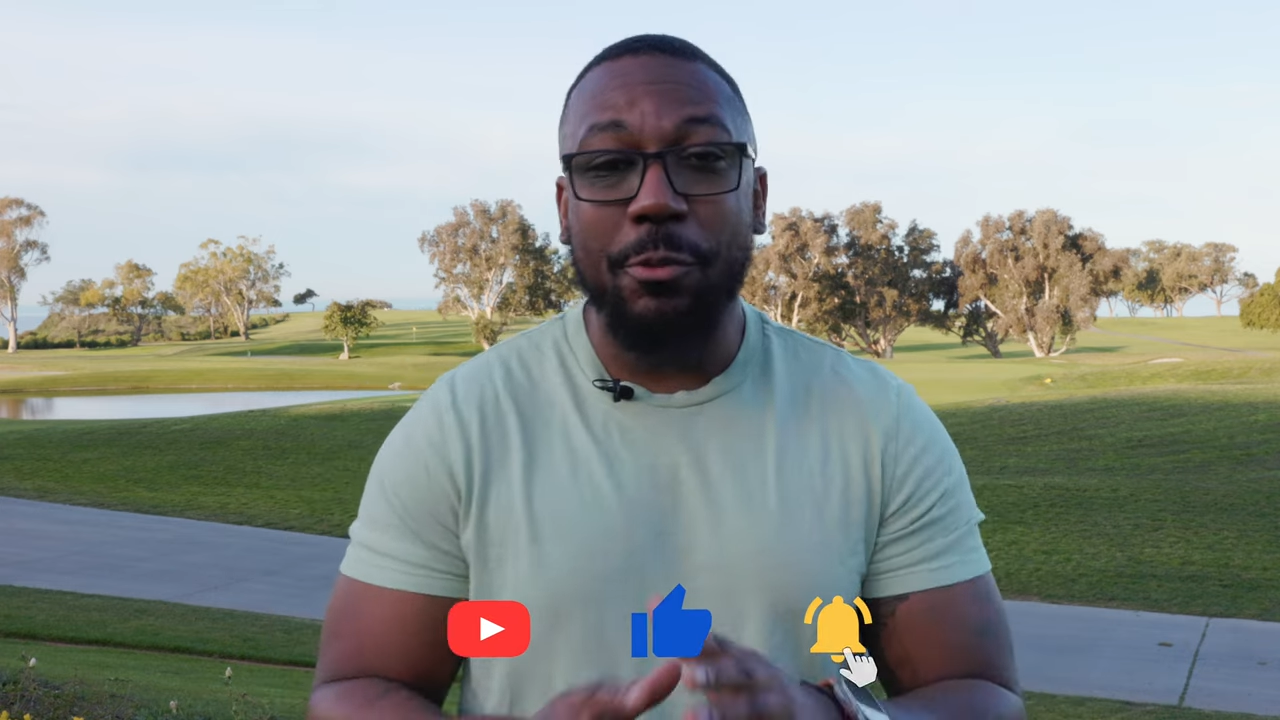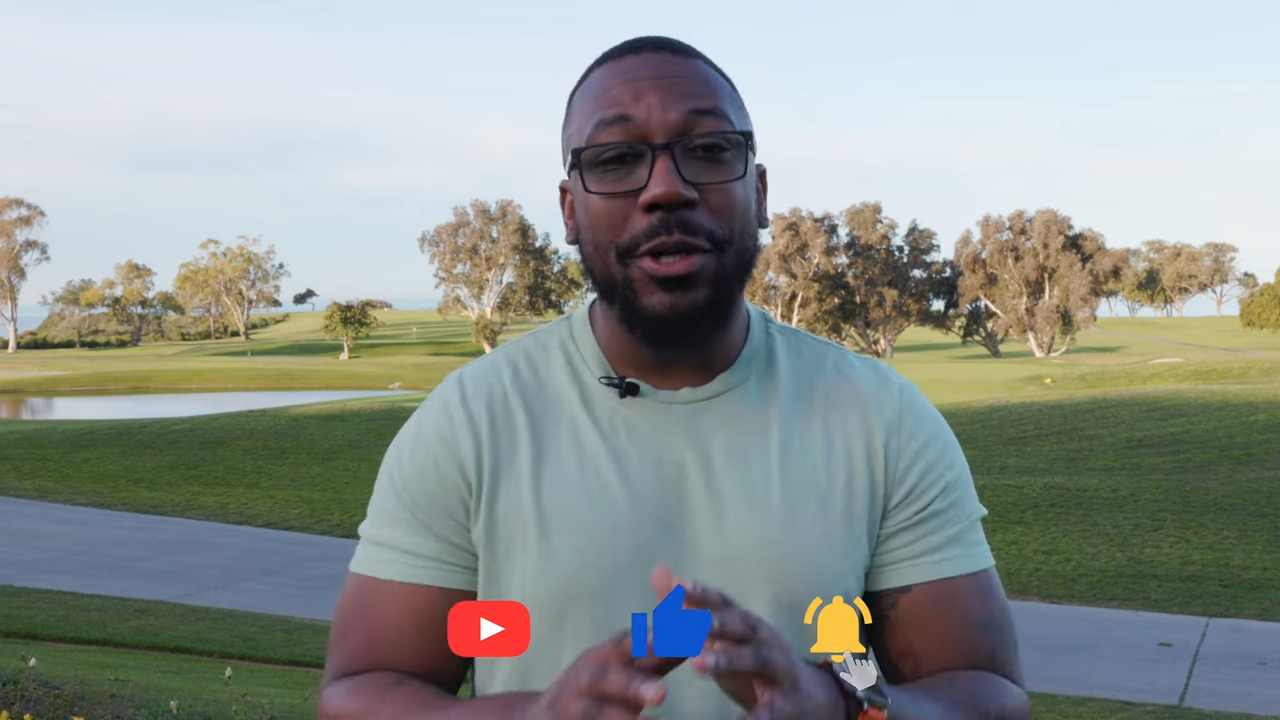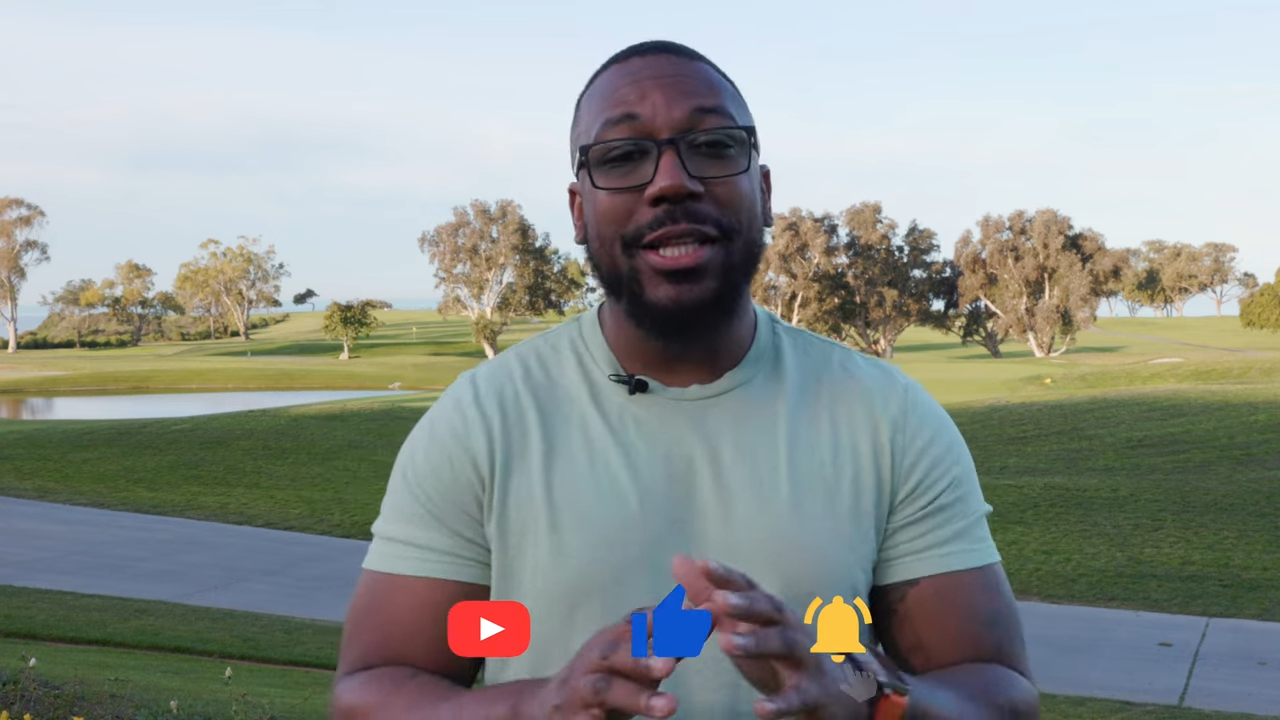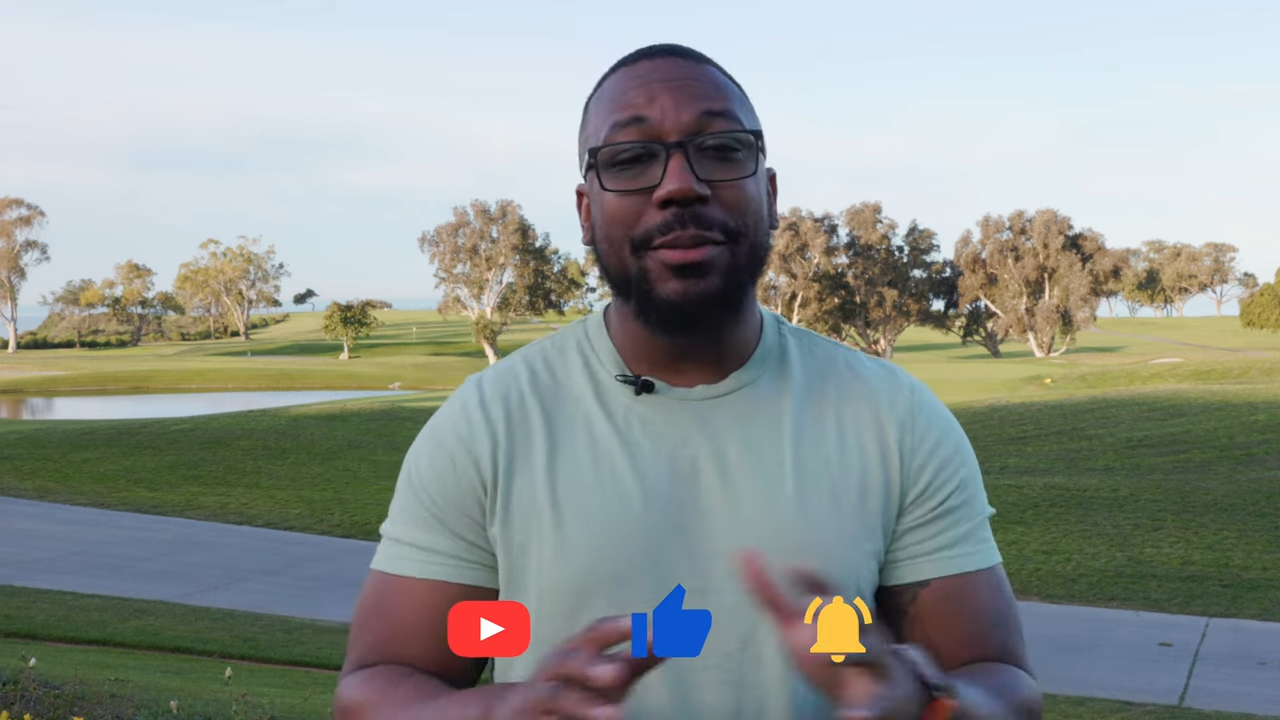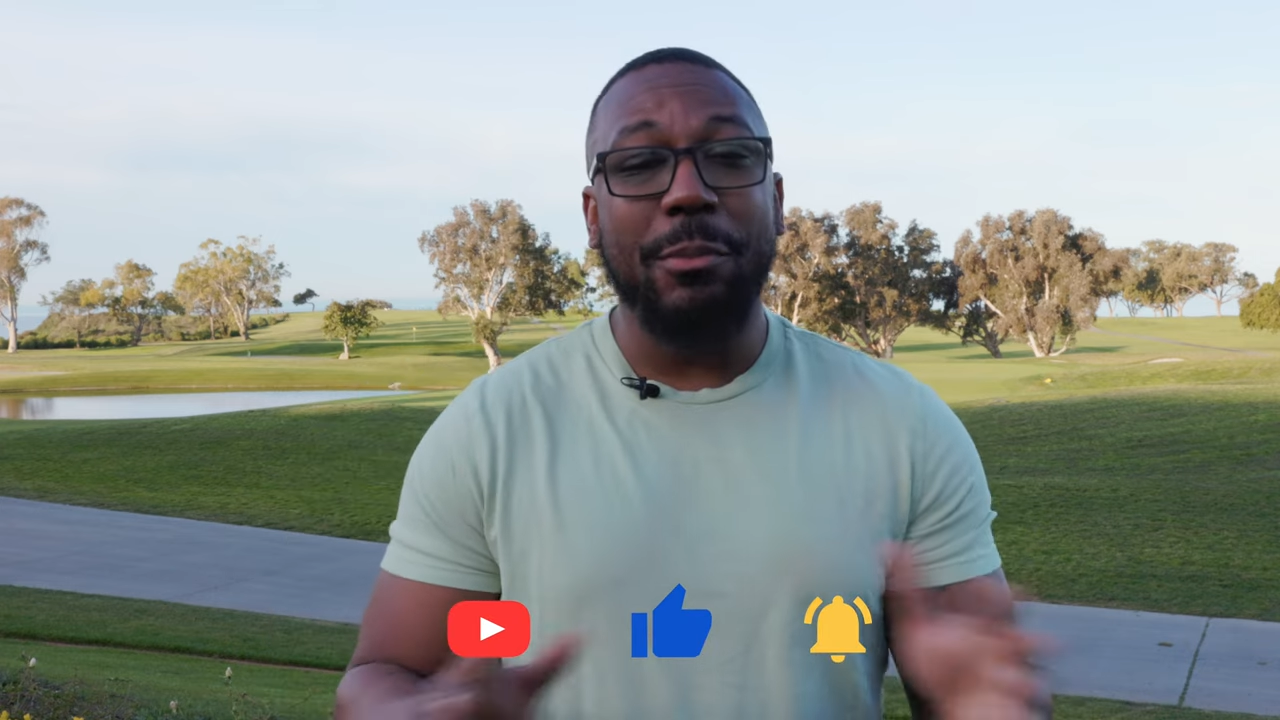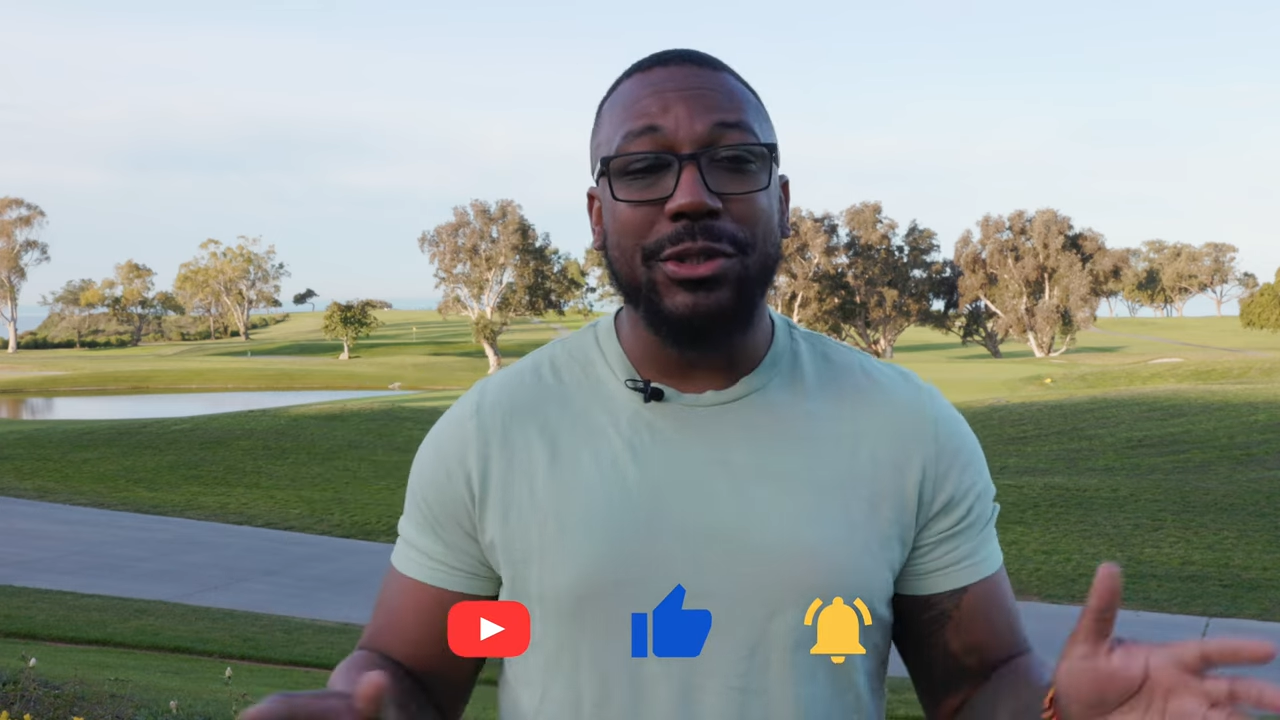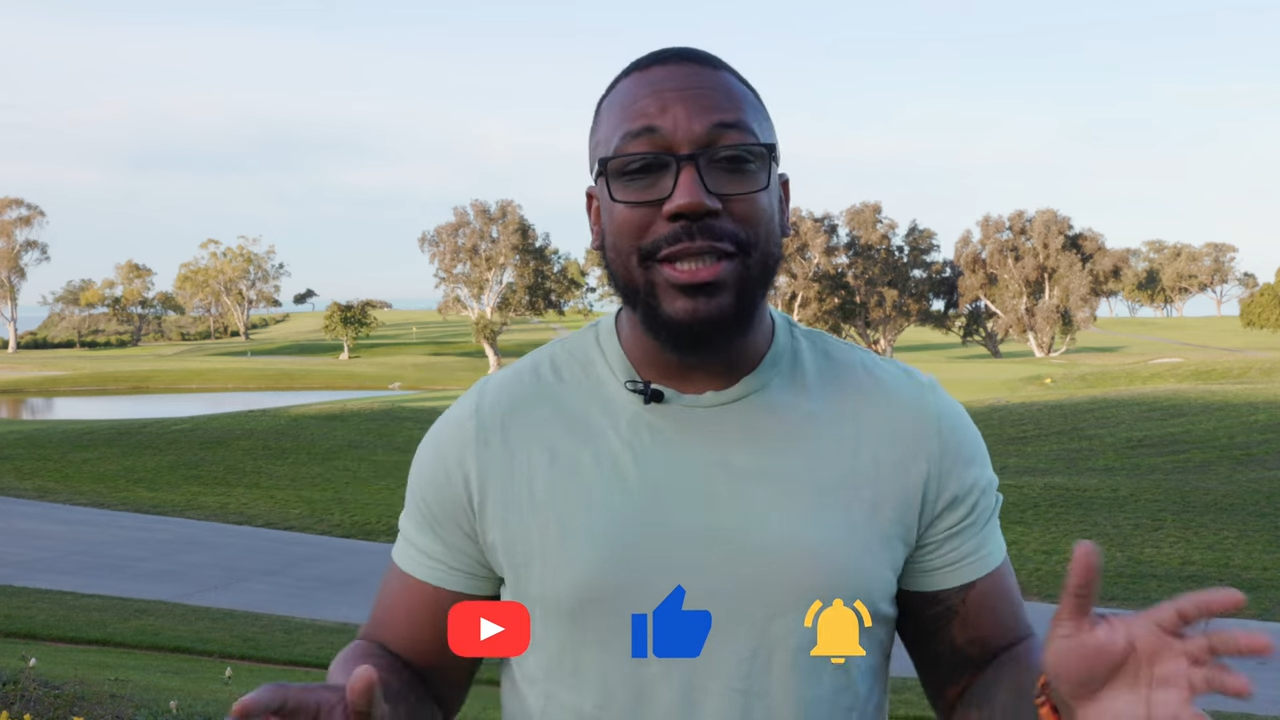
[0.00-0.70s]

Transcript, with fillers: one of the most